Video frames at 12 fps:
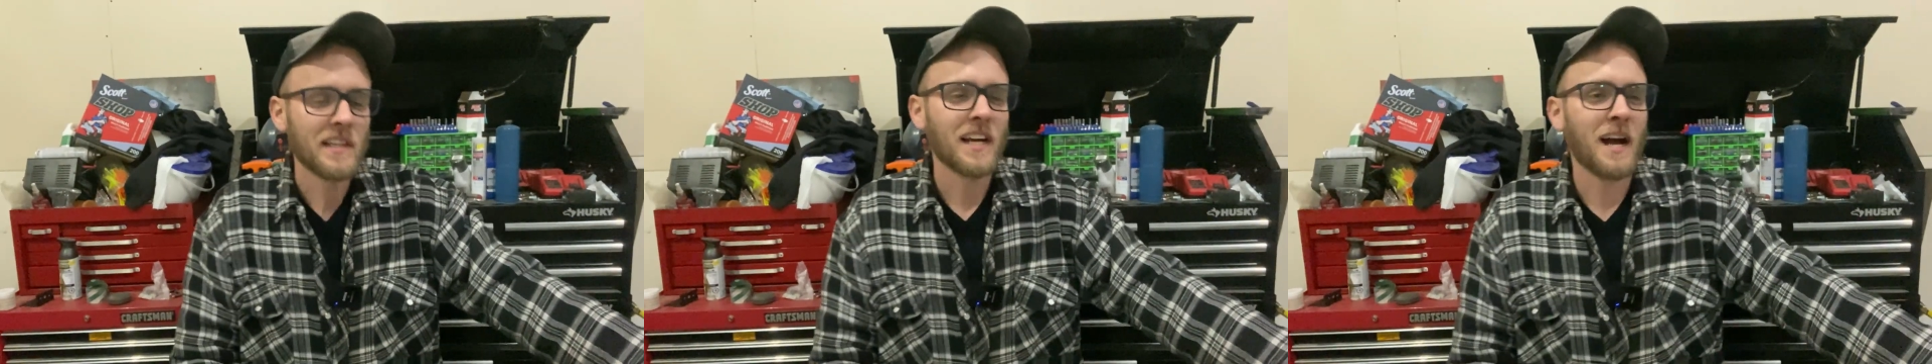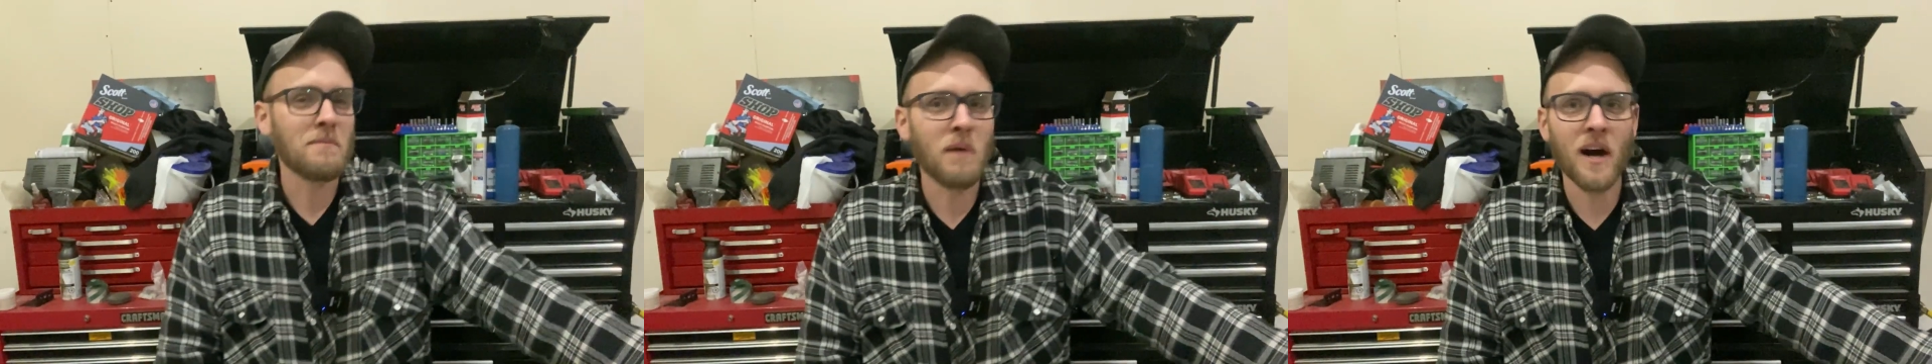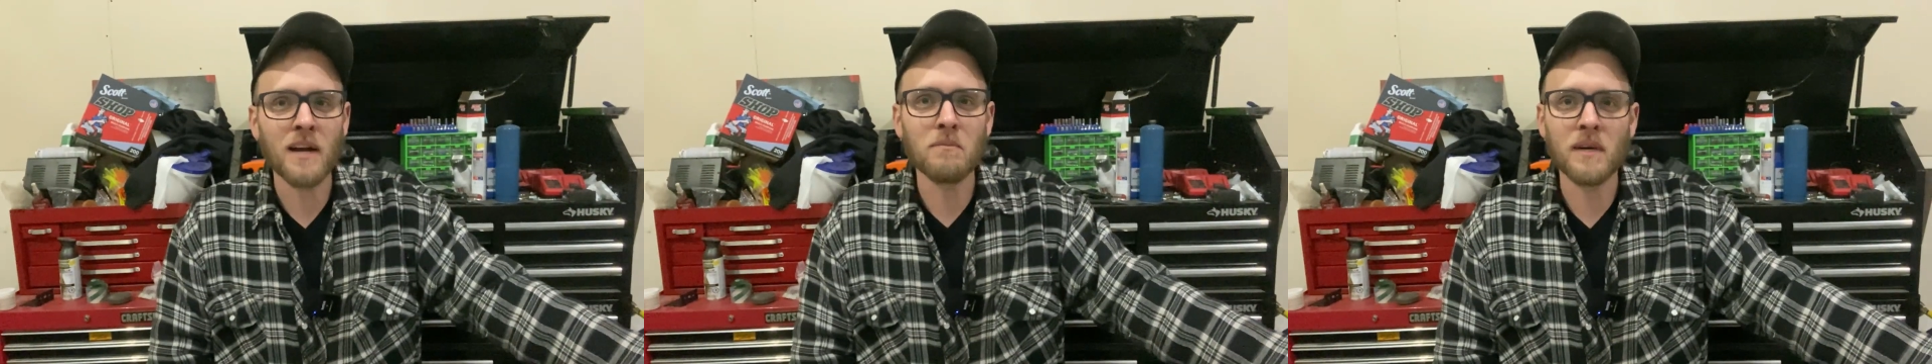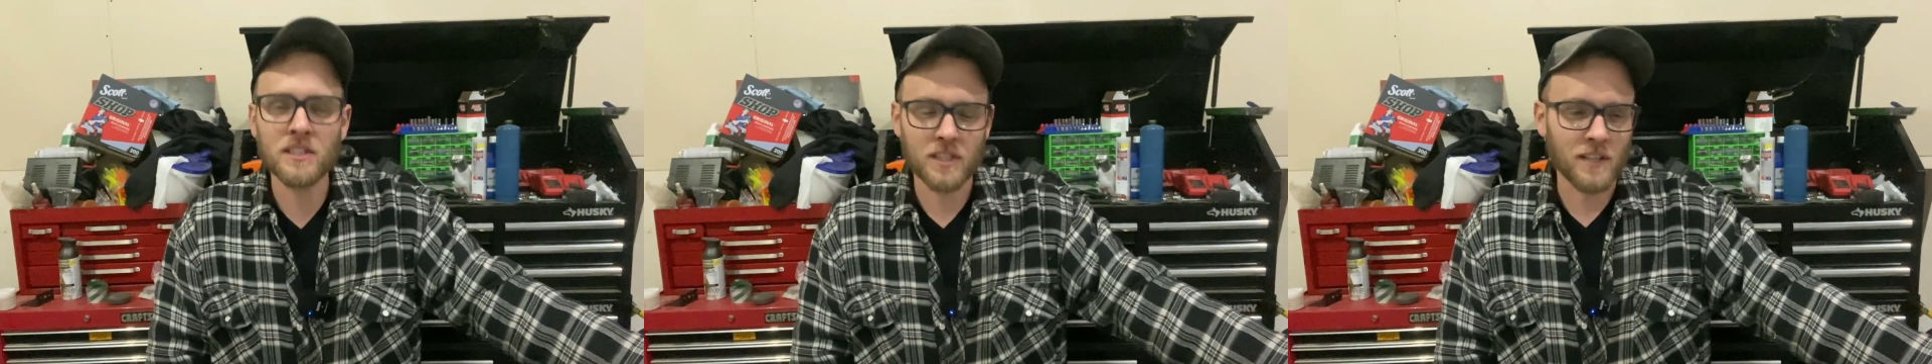I bought a
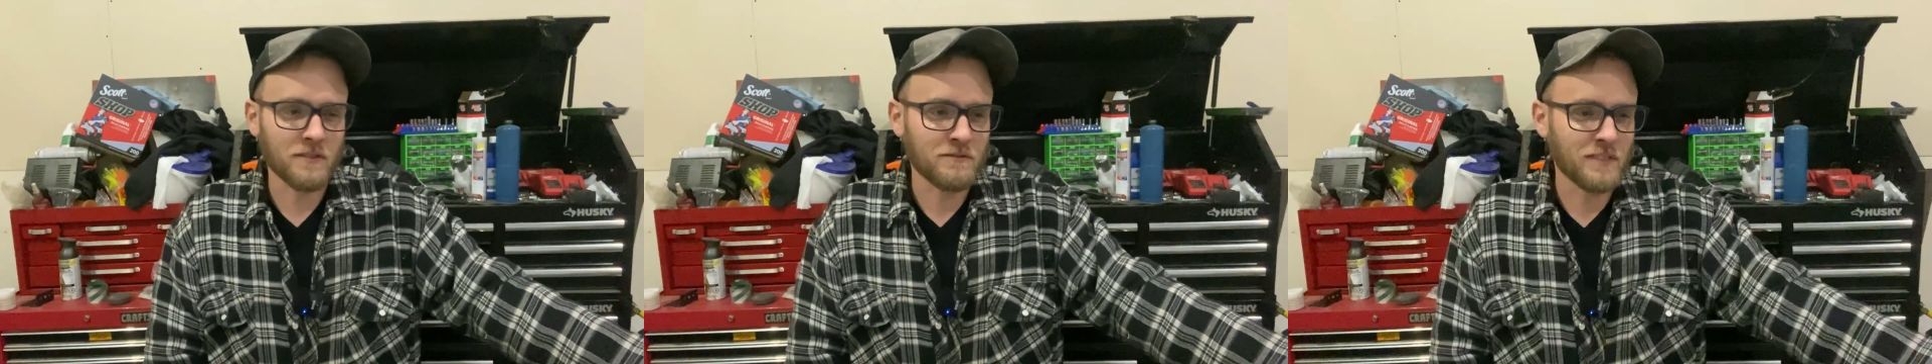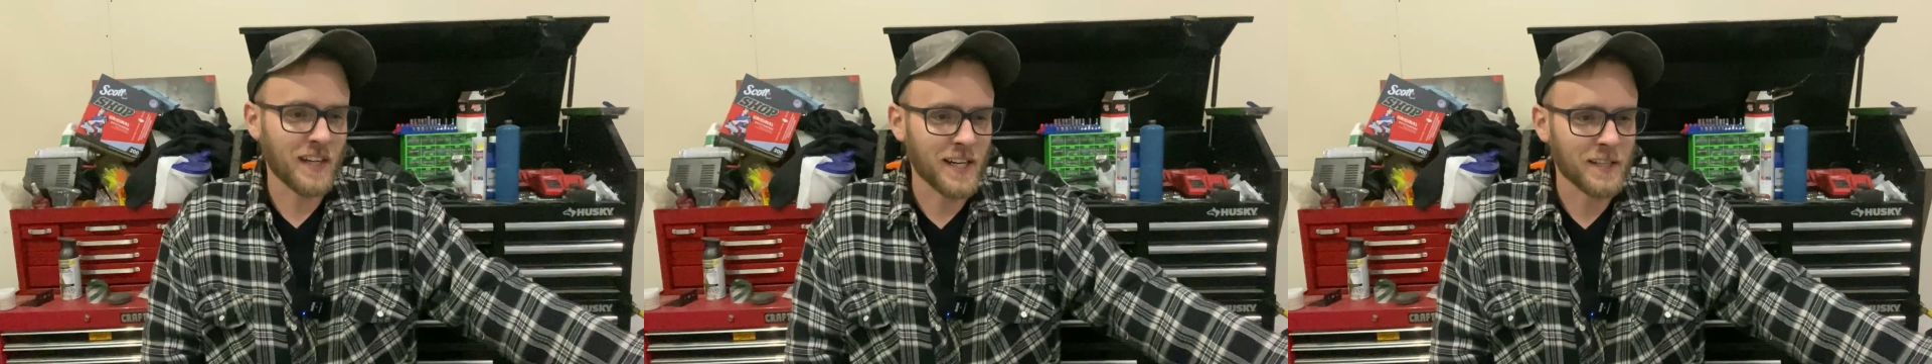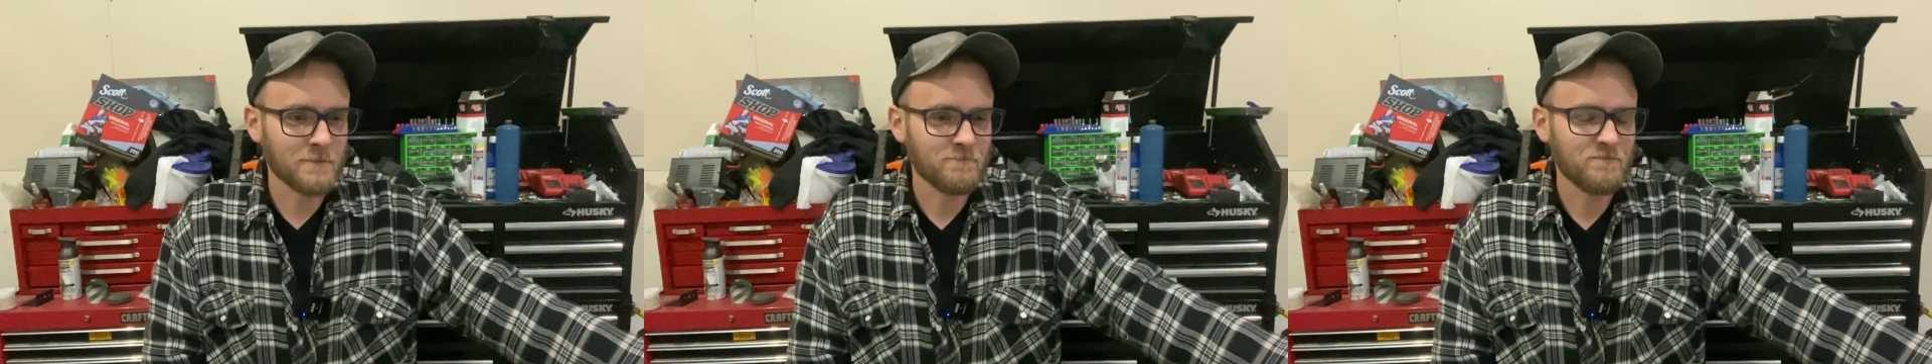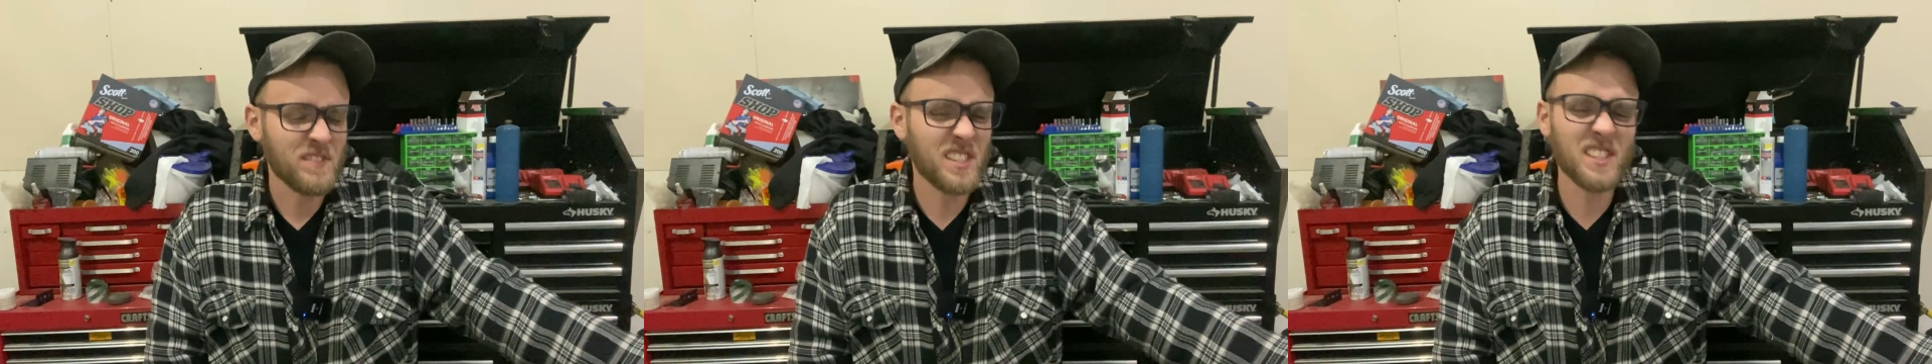bunch of uh,
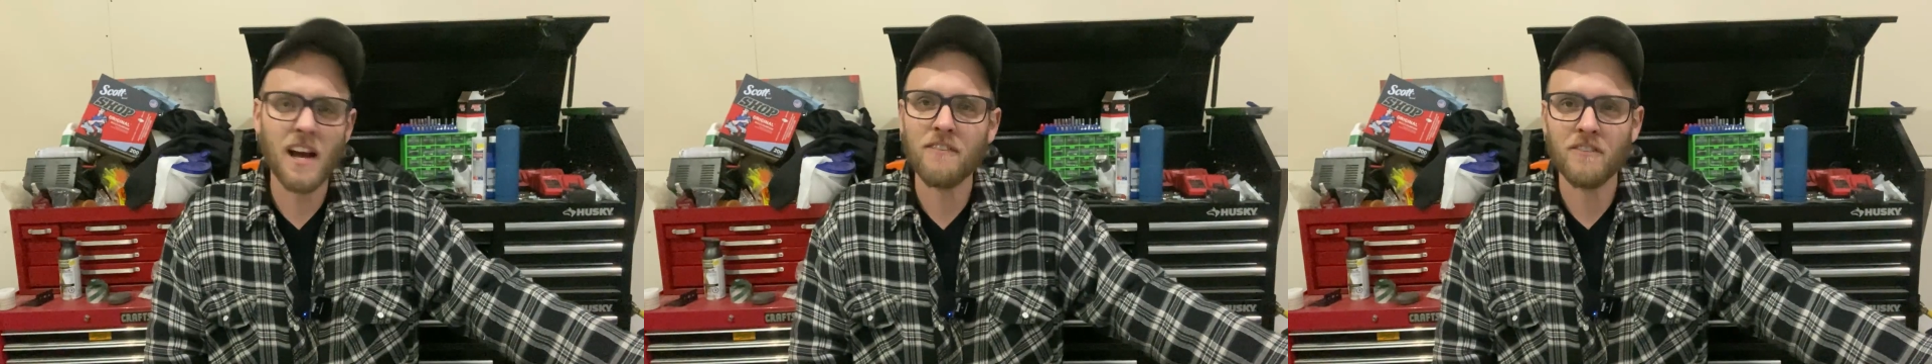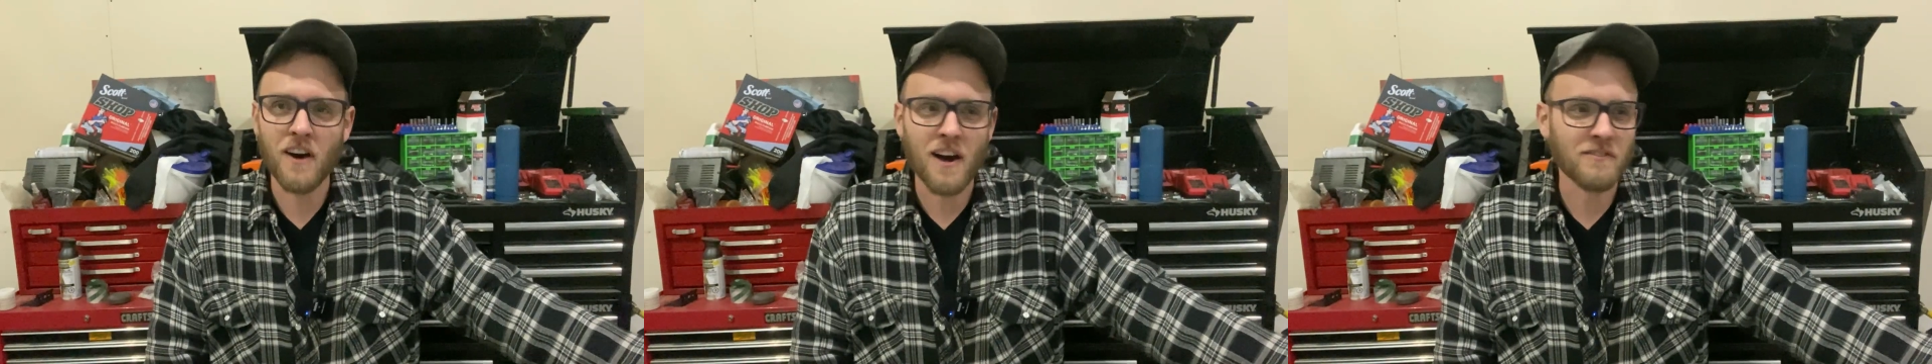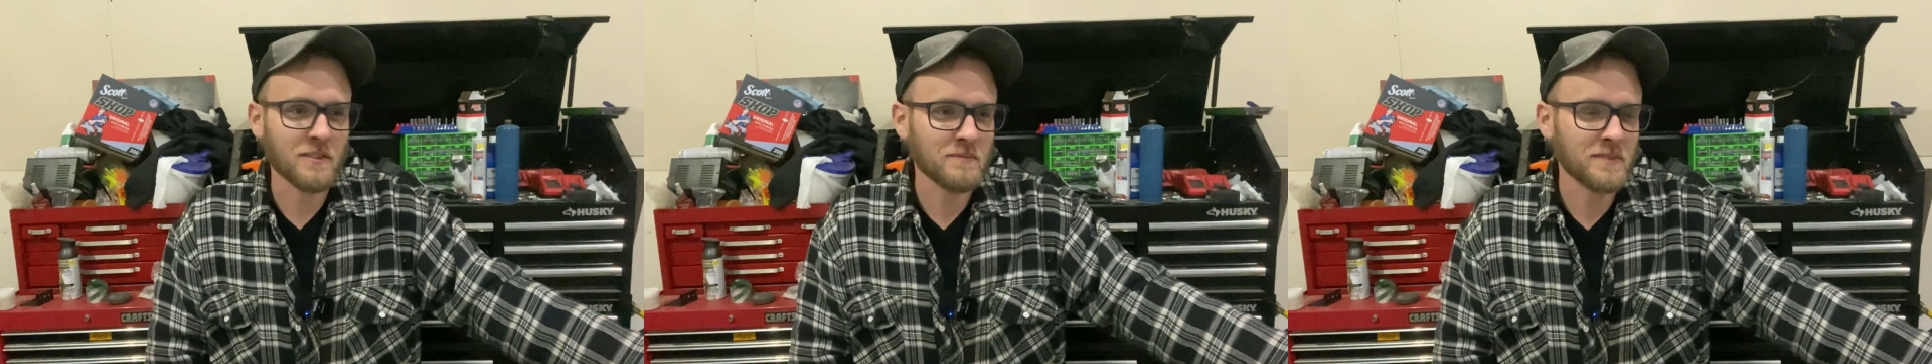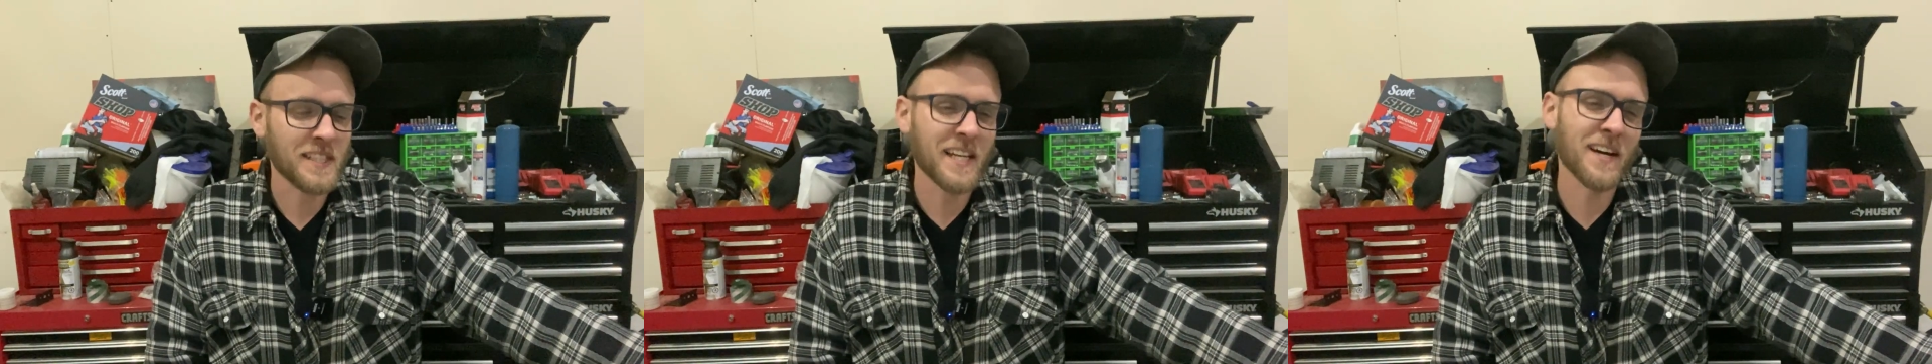stuff off
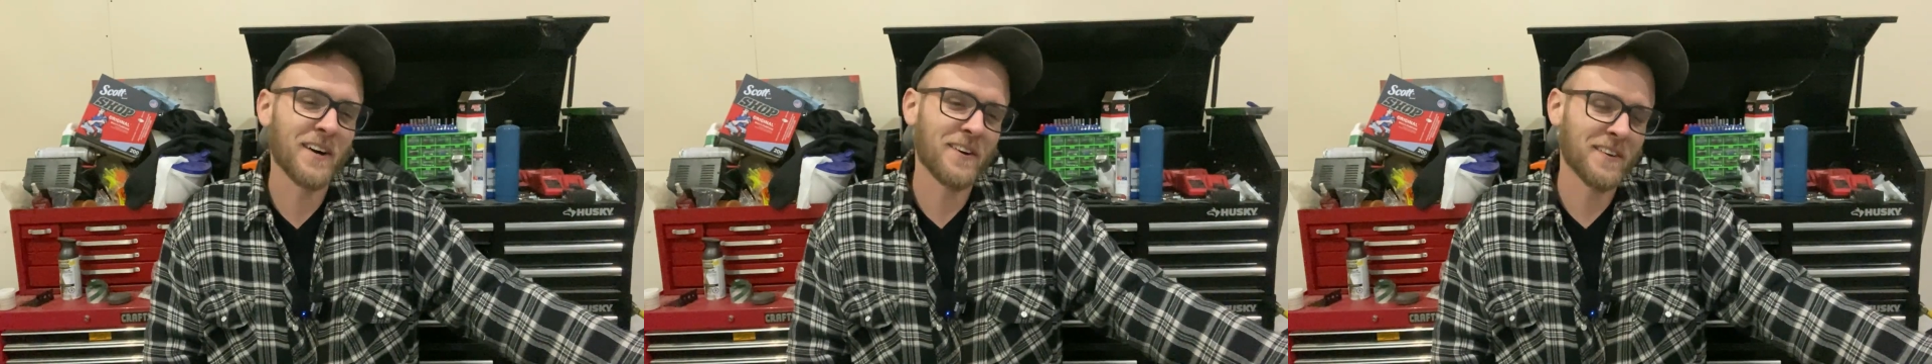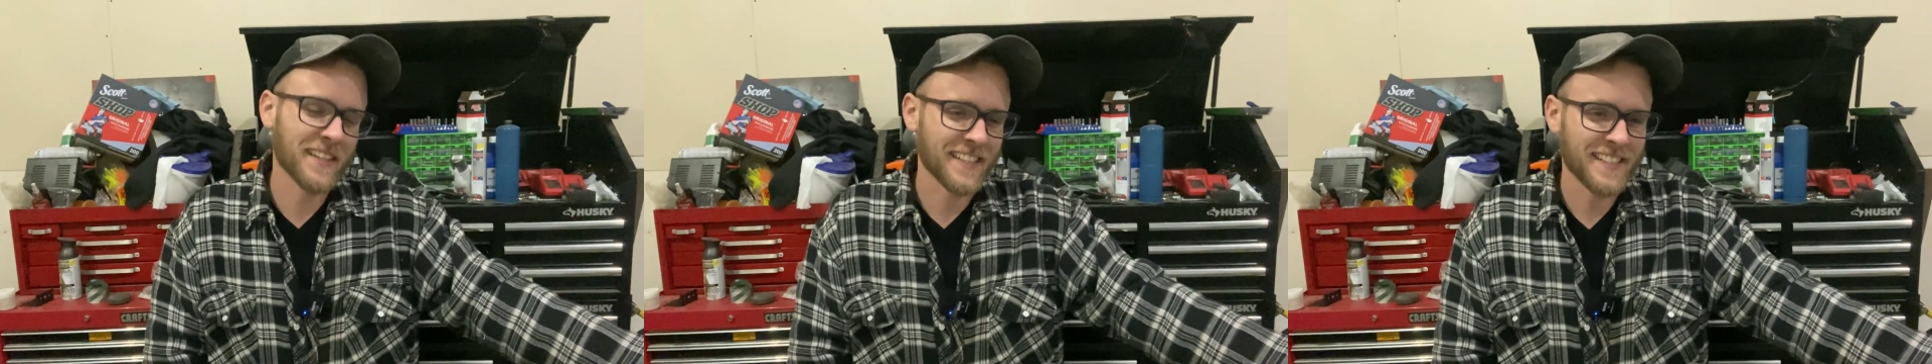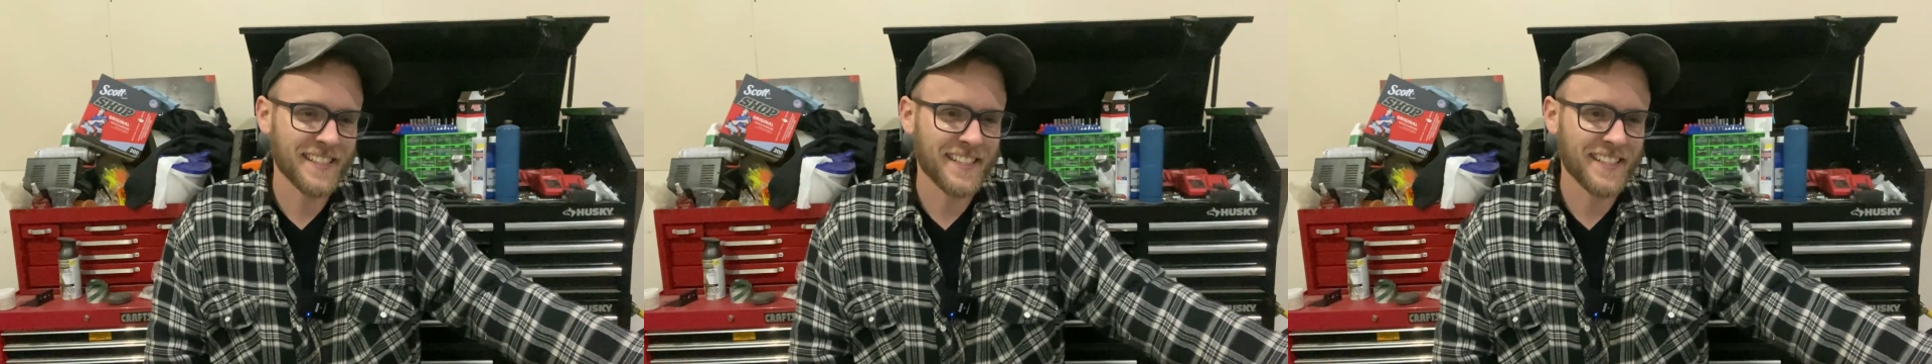him, you know, and,